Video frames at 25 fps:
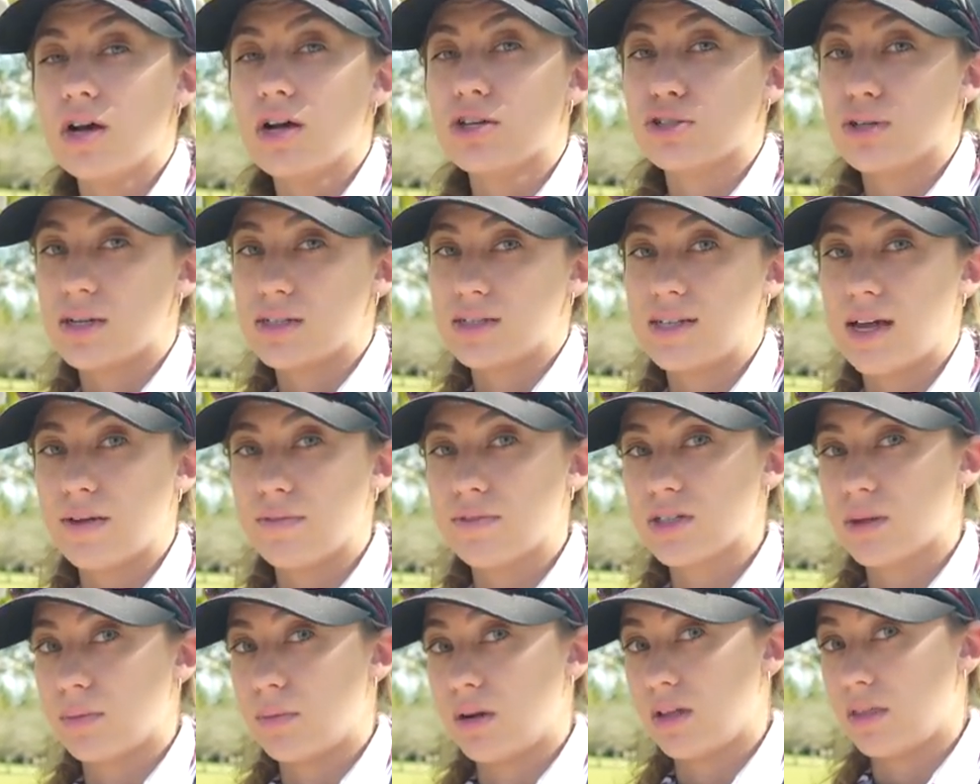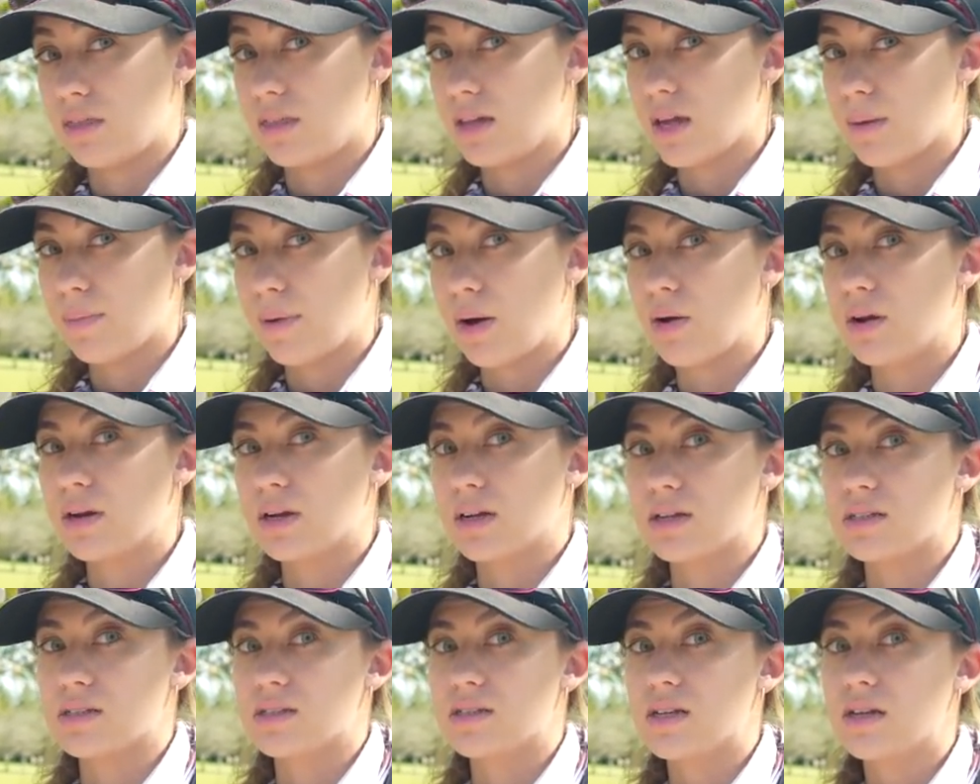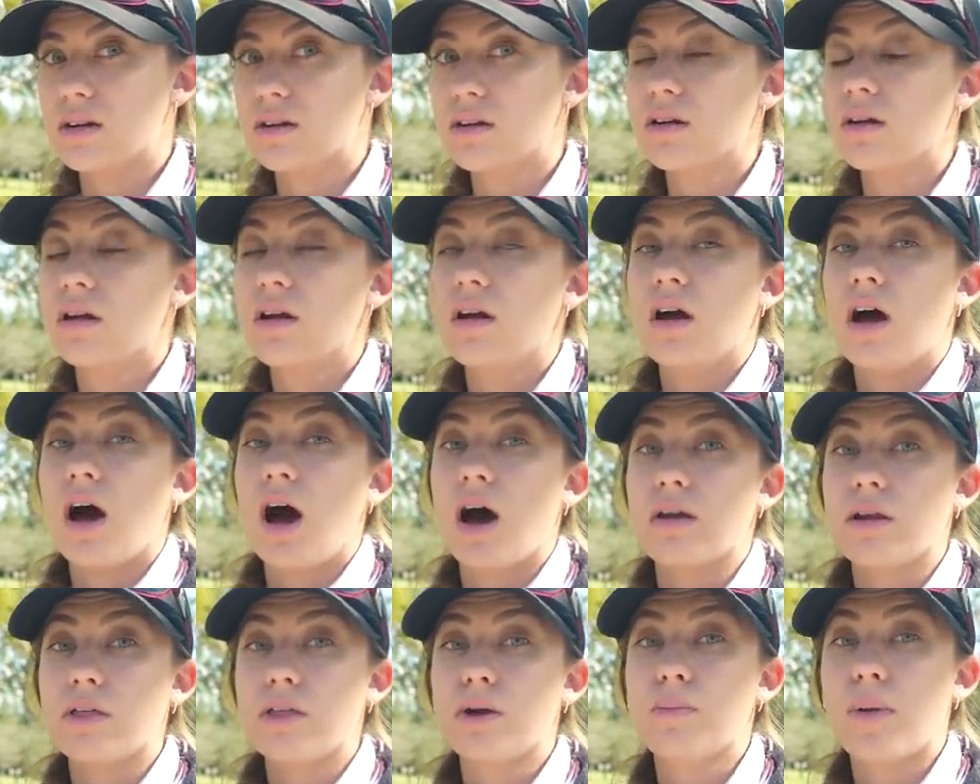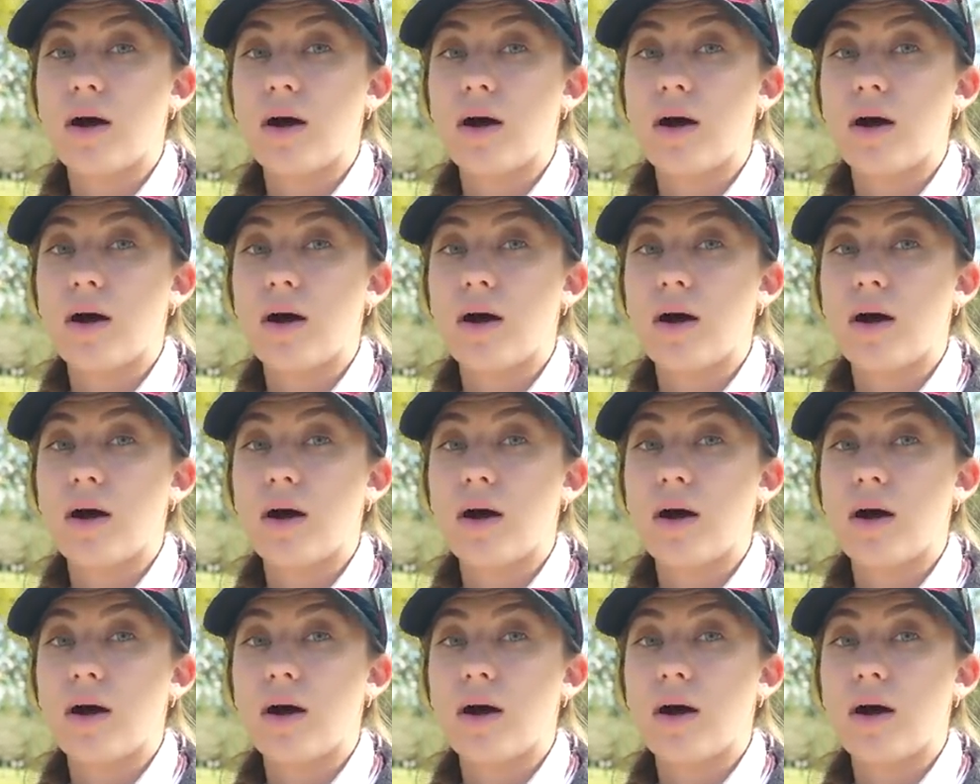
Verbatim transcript: So that's definitely something to think about and consider. Another